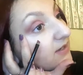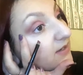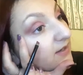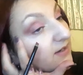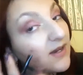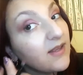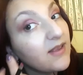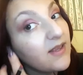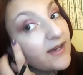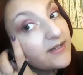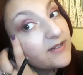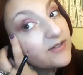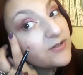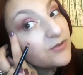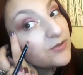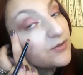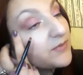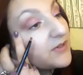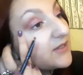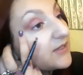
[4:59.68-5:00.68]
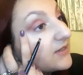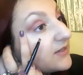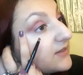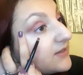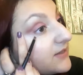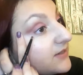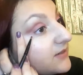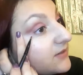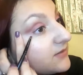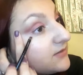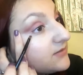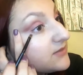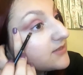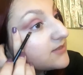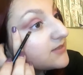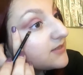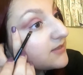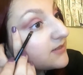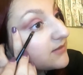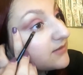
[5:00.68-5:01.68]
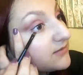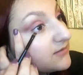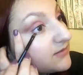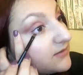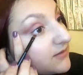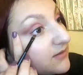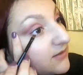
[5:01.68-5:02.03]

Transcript: And I like to taunt my lid a little, just a little.